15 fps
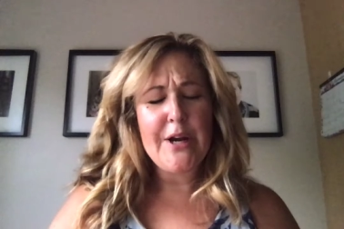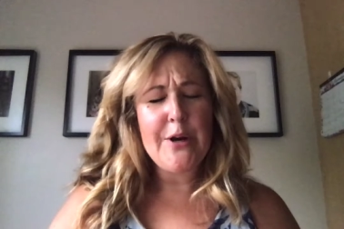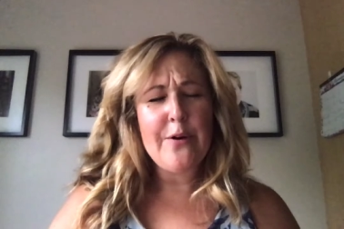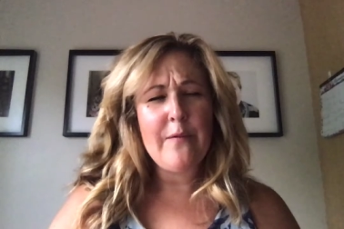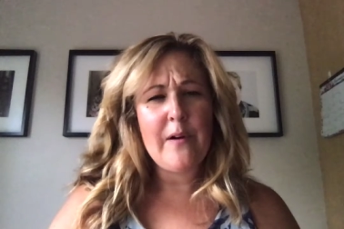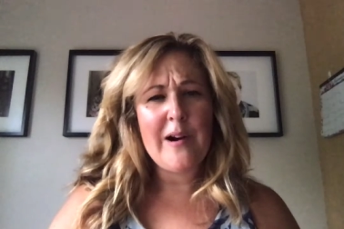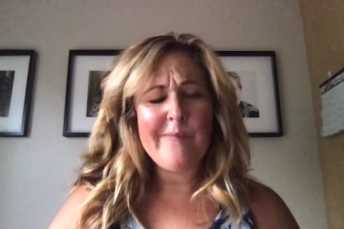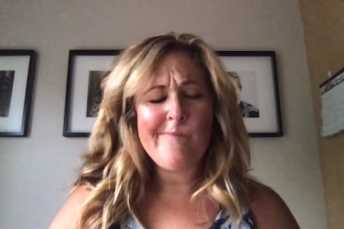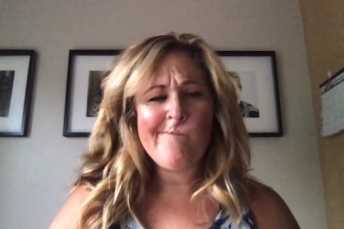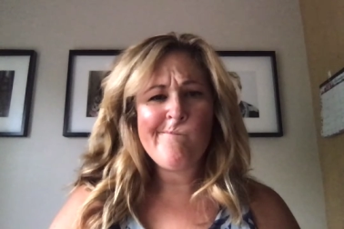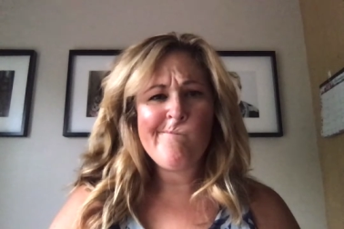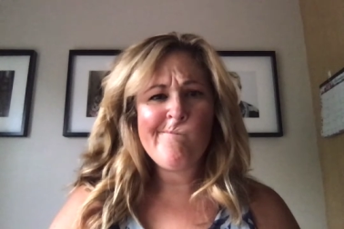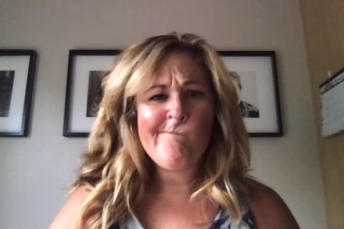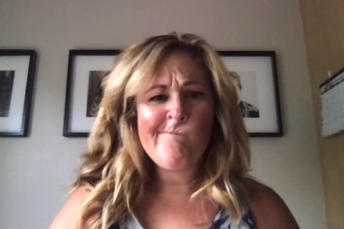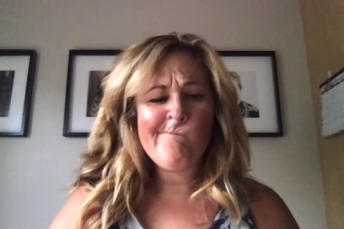it over.
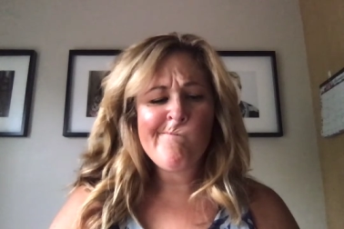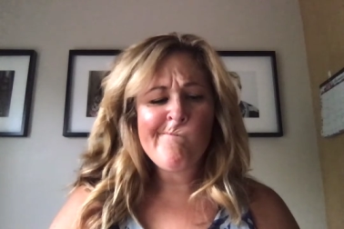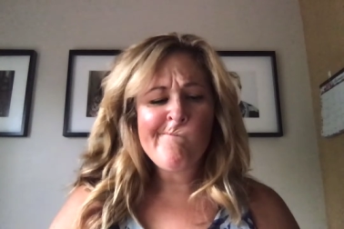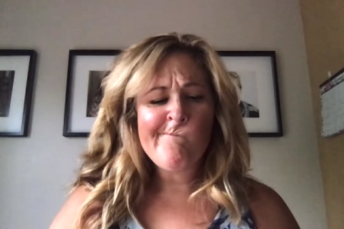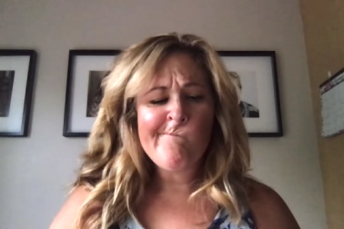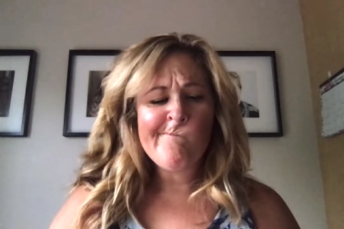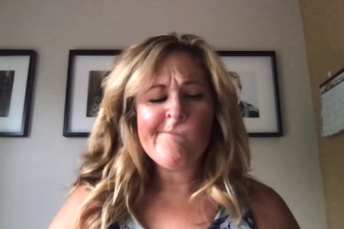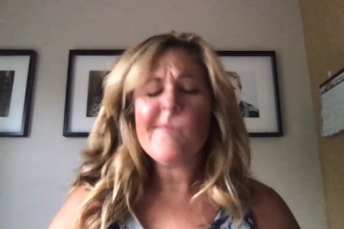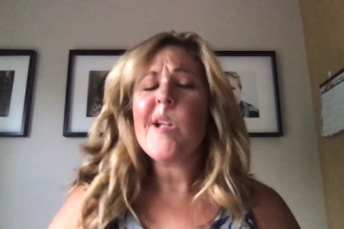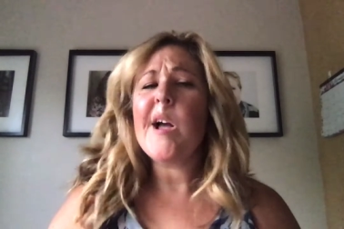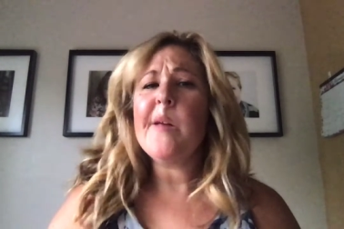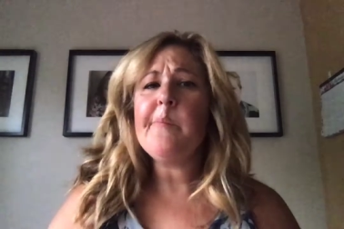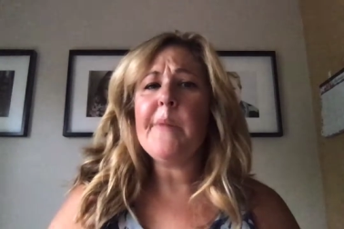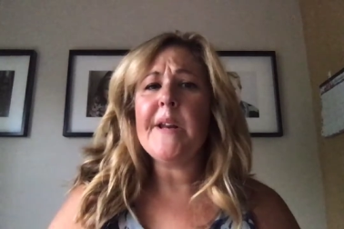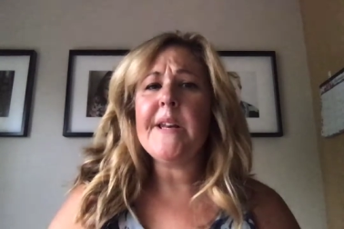
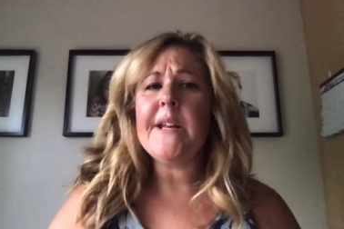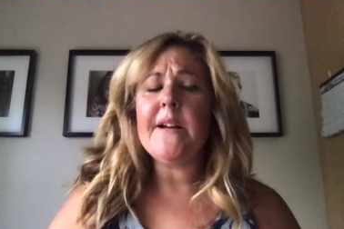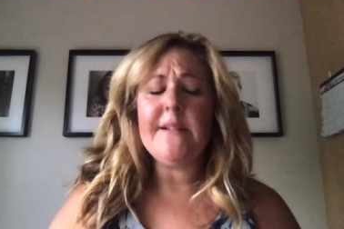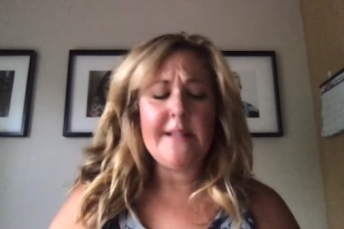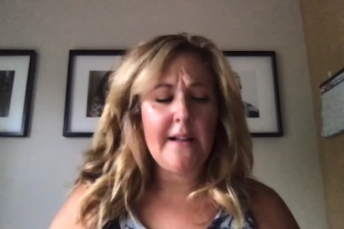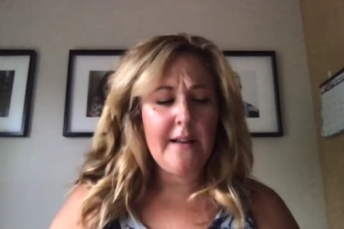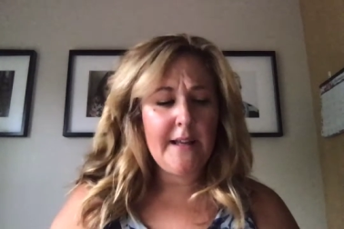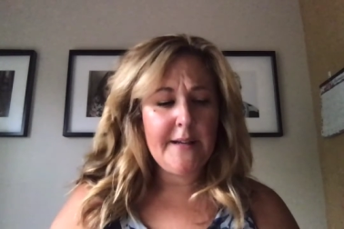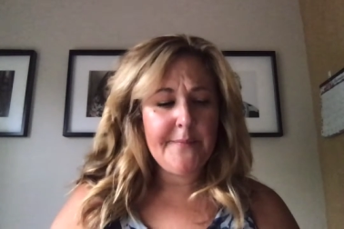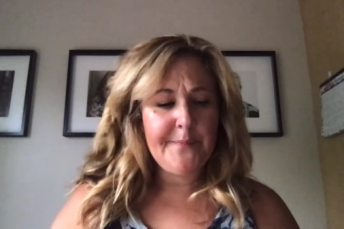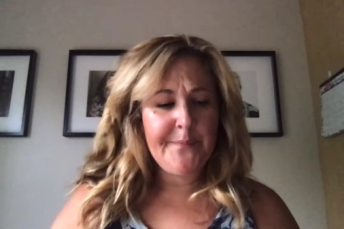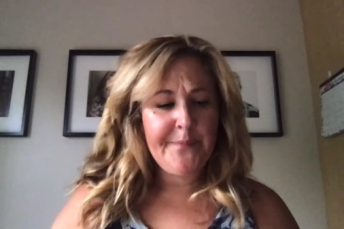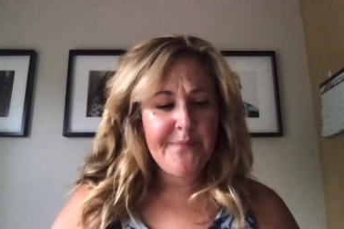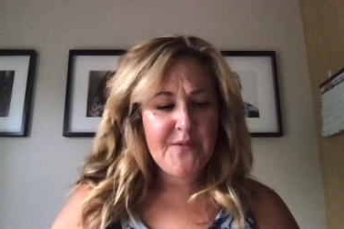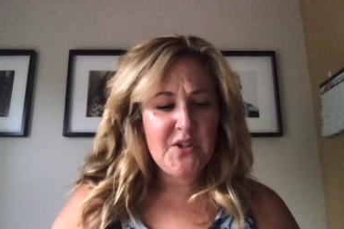On Monday, I'll tell it,
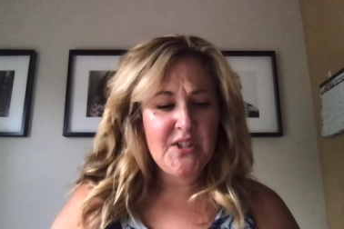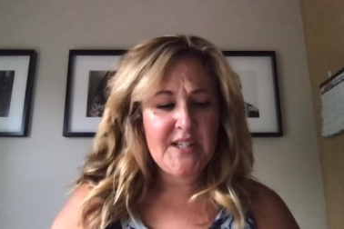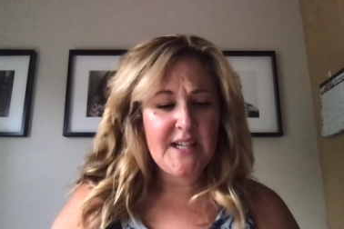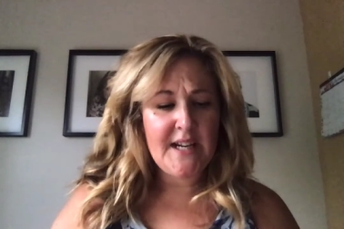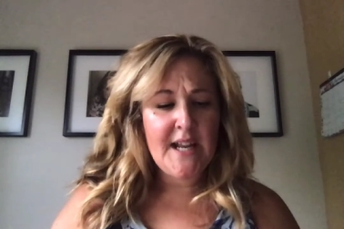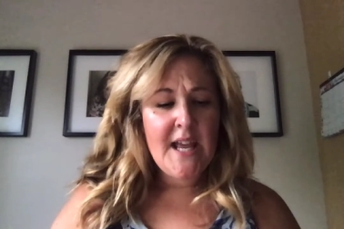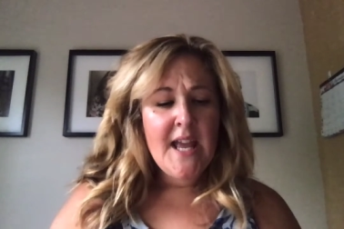she said.